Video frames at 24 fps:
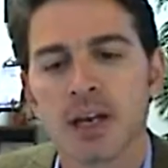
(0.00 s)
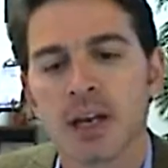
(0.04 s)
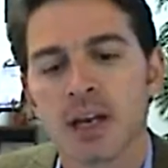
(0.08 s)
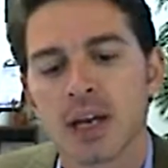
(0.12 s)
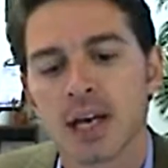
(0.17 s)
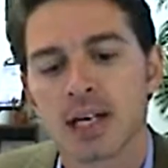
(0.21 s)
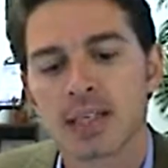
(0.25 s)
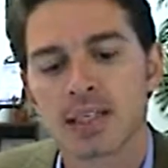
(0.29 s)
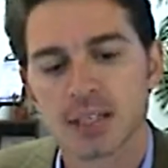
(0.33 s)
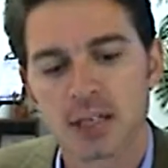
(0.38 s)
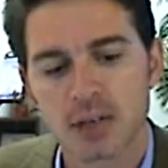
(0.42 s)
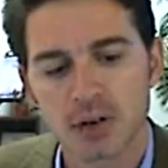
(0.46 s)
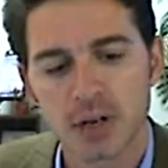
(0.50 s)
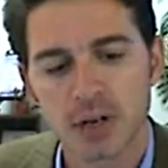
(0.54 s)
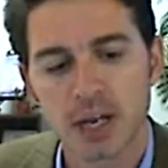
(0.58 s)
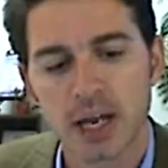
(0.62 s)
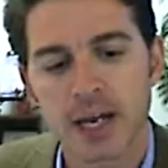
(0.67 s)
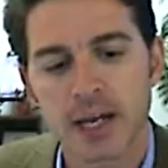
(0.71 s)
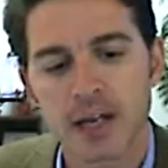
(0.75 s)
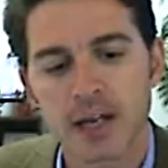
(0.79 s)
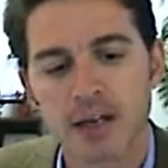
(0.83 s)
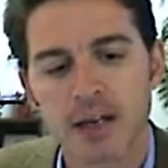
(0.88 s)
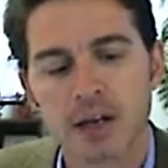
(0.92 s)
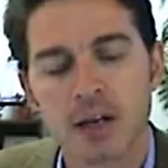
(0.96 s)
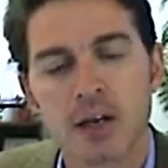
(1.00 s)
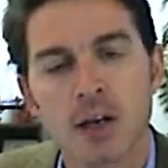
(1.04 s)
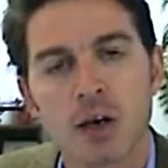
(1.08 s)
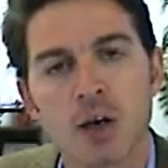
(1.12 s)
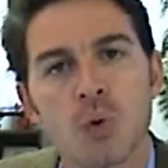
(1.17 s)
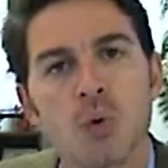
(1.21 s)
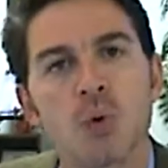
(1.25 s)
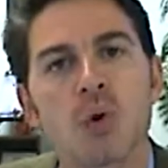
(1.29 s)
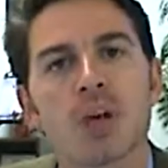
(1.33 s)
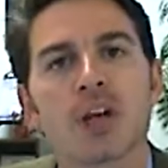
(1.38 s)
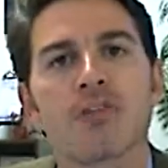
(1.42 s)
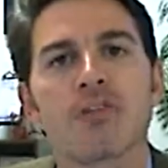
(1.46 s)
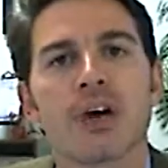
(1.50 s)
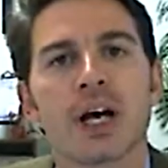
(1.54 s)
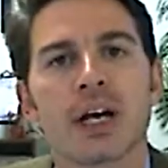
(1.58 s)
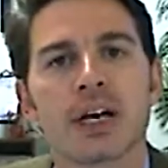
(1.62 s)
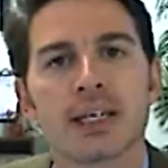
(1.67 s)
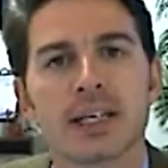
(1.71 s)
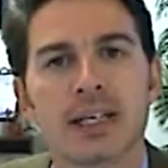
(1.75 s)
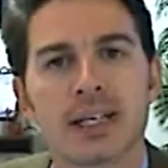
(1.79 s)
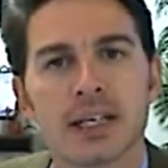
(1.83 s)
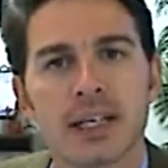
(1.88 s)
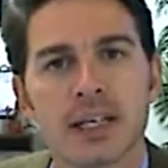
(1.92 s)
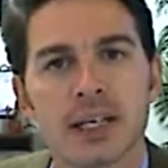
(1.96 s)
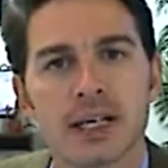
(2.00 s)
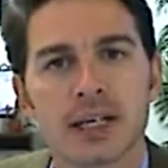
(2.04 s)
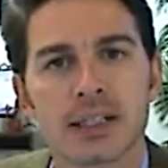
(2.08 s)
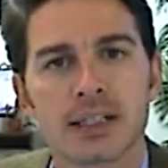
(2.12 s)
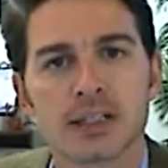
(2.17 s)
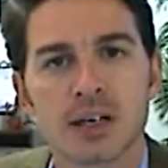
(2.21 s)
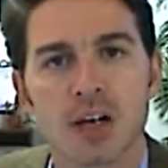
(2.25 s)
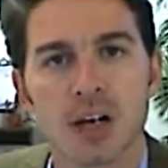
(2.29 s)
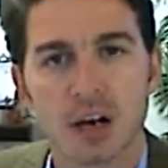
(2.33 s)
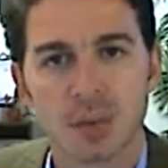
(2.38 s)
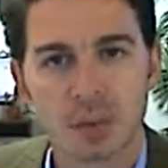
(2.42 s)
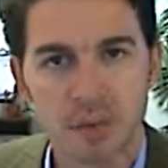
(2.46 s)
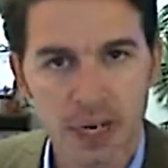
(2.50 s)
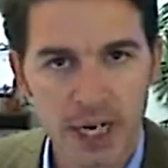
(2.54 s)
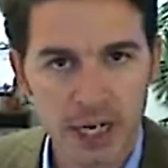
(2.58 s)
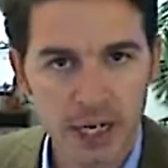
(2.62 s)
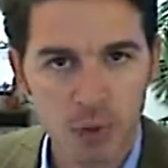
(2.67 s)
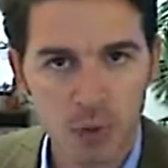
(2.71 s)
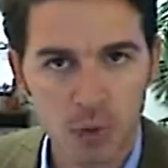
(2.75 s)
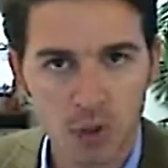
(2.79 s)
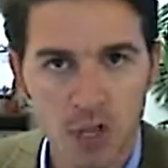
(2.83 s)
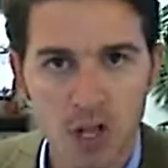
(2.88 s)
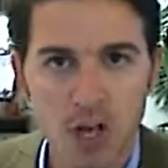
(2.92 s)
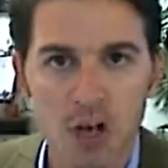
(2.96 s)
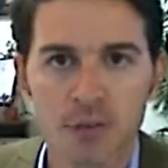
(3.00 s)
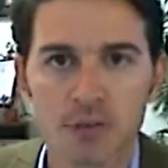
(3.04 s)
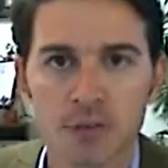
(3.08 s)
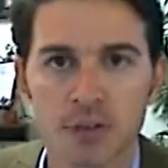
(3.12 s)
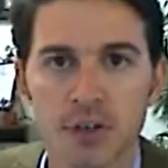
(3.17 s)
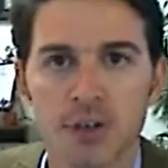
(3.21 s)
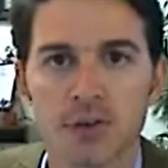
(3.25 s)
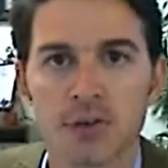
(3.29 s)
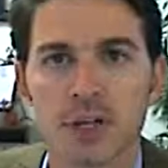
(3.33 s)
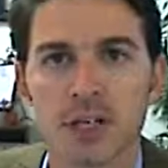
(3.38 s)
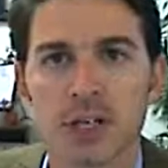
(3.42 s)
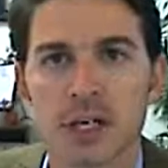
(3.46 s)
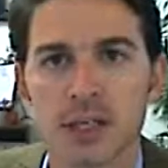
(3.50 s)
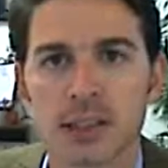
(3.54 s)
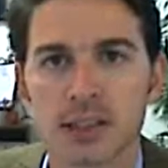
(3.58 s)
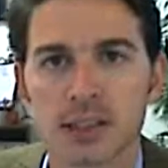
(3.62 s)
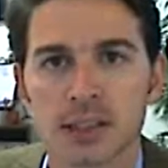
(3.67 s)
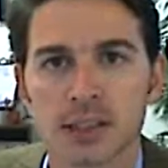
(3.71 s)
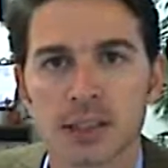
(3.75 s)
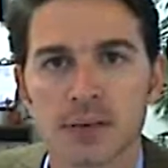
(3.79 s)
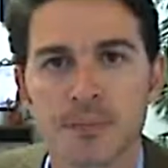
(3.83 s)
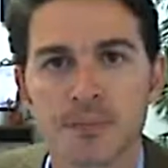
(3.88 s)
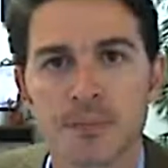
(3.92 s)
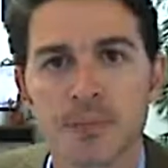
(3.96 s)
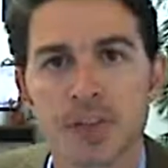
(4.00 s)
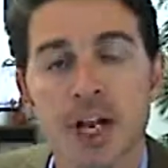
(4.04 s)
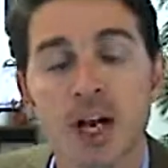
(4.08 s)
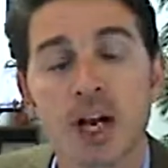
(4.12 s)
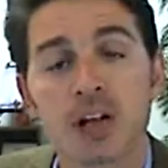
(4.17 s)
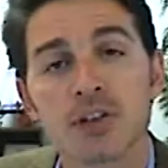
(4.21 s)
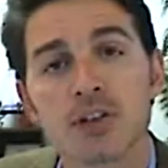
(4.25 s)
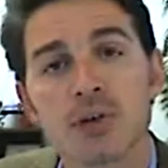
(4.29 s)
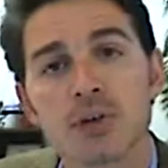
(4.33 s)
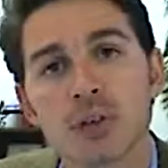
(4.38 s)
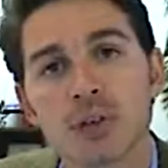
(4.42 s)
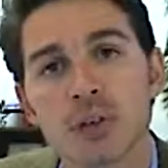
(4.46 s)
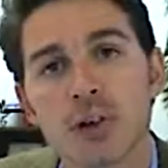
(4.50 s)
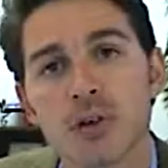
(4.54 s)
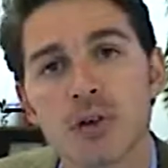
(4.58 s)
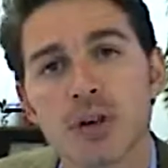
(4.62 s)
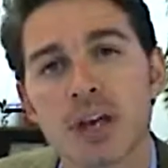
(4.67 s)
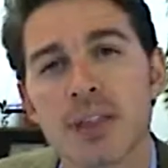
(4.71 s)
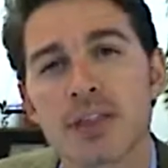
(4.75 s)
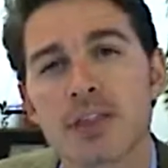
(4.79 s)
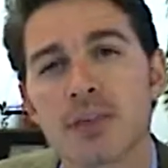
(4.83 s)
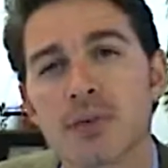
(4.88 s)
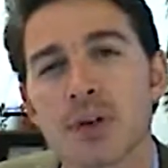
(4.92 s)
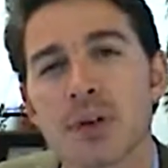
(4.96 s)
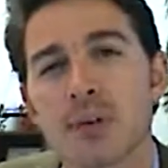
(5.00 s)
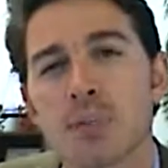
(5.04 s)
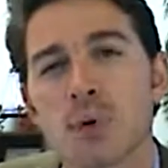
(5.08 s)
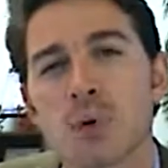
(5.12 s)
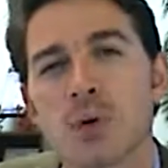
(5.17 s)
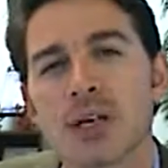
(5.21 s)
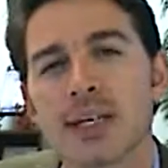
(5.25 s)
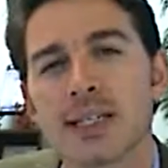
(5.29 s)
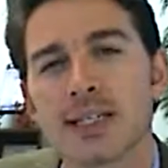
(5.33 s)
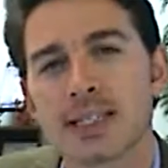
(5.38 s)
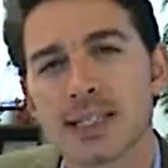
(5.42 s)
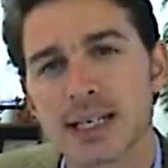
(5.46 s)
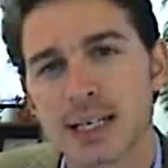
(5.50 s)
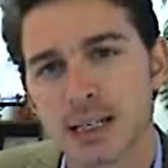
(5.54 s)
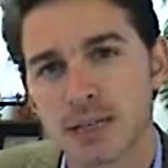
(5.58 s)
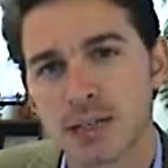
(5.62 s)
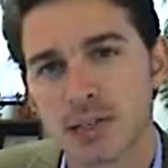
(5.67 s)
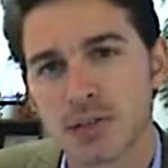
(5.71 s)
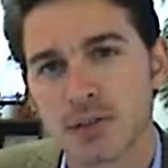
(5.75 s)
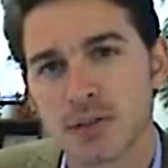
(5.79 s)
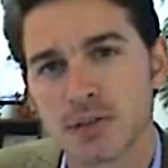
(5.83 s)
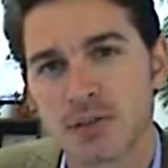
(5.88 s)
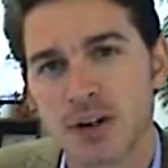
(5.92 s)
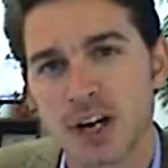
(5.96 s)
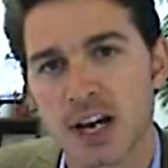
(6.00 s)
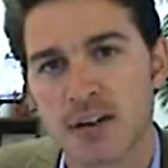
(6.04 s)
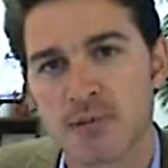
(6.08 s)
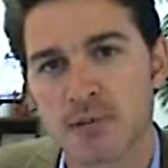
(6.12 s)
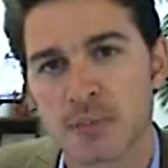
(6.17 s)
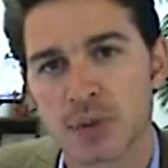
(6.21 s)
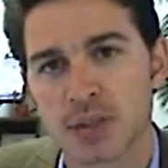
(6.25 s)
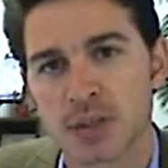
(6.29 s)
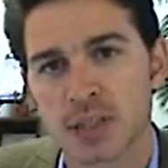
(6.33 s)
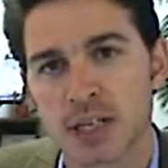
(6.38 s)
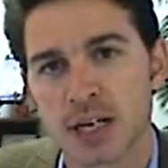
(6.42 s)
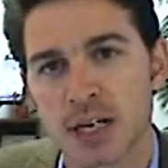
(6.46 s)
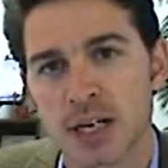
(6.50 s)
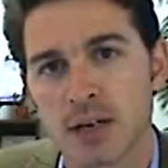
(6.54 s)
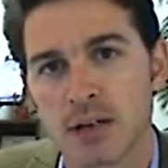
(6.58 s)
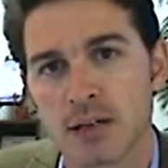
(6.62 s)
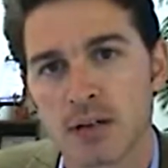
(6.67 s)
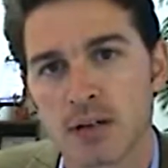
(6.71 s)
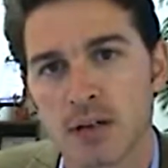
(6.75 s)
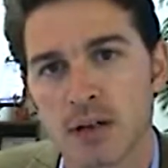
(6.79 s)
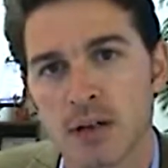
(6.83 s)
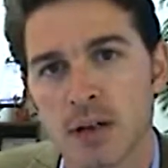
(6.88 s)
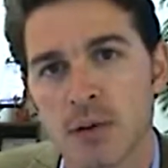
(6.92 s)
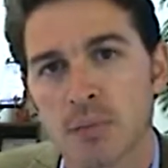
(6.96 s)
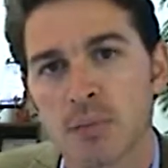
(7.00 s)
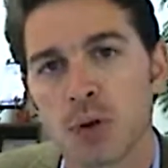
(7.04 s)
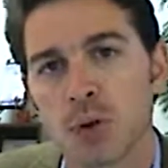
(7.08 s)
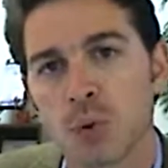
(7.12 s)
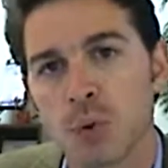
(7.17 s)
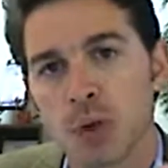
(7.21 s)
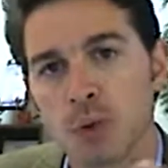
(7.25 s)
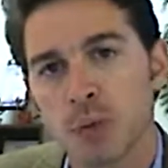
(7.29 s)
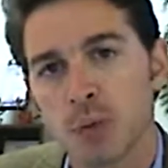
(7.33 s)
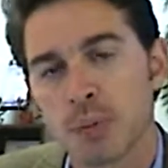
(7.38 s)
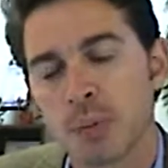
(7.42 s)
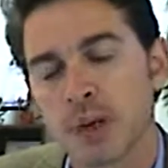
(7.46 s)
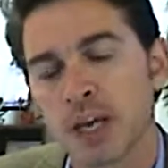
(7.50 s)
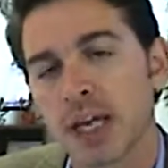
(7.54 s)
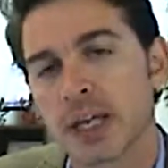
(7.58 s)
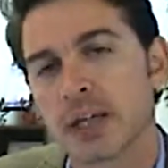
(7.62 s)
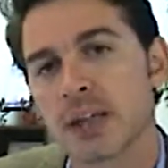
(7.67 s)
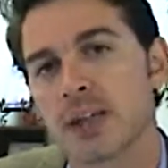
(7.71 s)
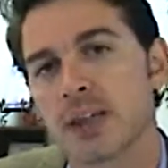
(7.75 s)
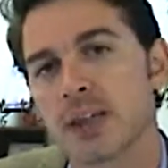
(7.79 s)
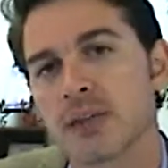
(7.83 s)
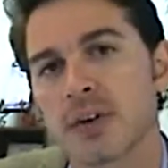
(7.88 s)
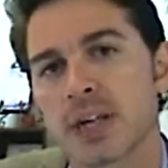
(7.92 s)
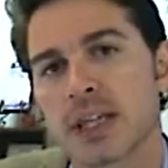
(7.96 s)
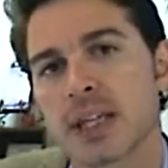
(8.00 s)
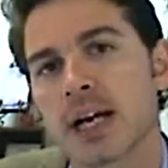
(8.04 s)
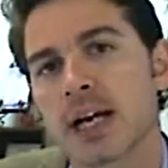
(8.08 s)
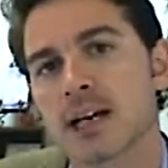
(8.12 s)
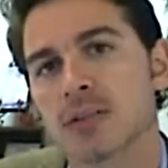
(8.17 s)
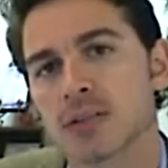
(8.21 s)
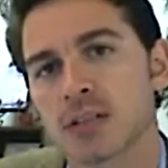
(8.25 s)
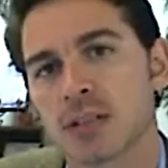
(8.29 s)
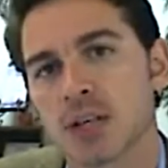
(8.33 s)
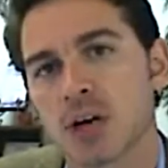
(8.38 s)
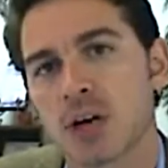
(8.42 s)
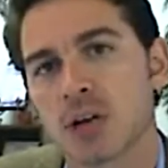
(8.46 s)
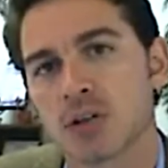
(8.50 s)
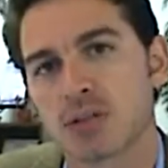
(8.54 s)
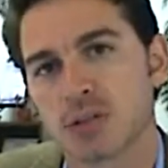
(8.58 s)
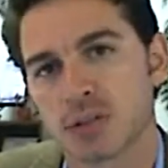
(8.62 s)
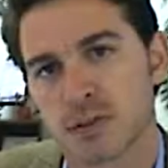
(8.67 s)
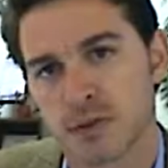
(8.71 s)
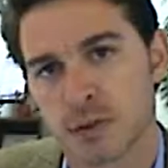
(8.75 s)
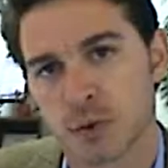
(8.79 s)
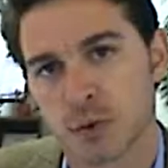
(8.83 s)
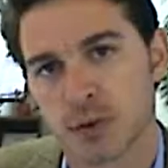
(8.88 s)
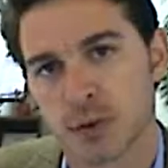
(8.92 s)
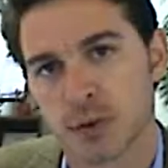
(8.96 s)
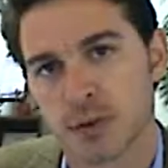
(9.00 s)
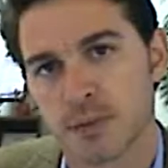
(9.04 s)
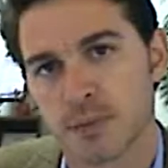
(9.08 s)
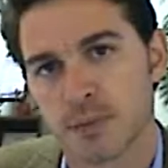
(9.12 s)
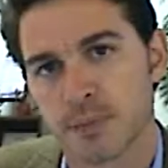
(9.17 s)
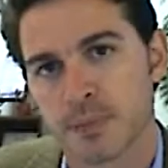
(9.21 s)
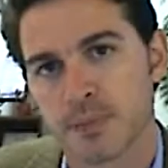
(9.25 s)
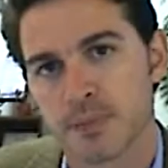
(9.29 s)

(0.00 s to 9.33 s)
I said, "Okay, what if I did this? Our bank will offer you this. I'll do a loan at 3.625%, but we will pay the $3,000 for you."